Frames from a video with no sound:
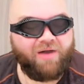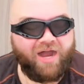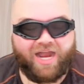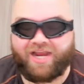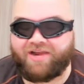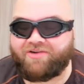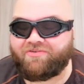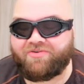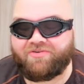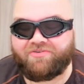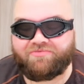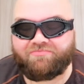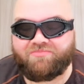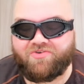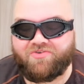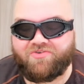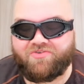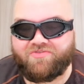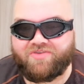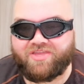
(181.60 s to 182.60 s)
pirate
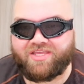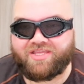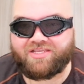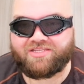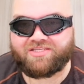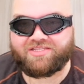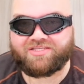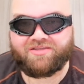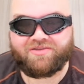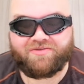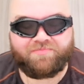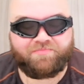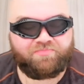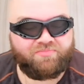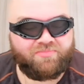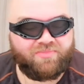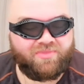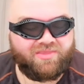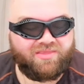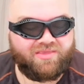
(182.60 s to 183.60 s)
movies
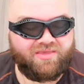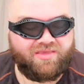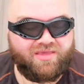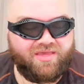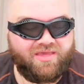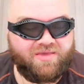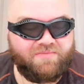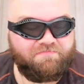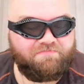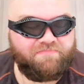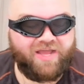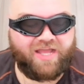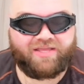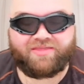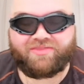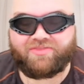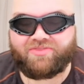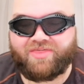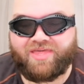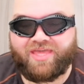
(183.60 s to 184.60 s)

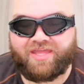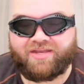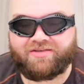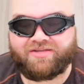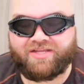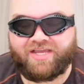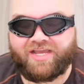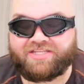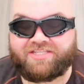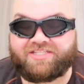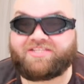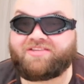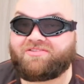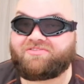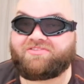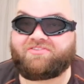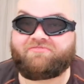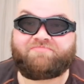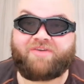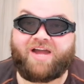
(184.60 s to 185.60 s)
back then. I
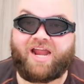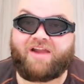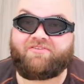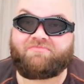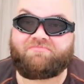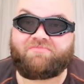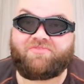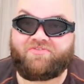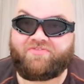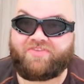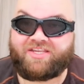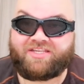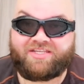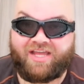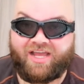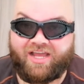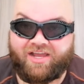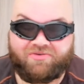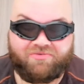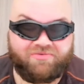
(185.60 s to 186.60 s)
still love pirate movies
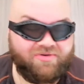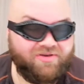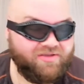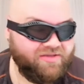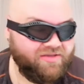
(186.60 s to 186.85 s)
now.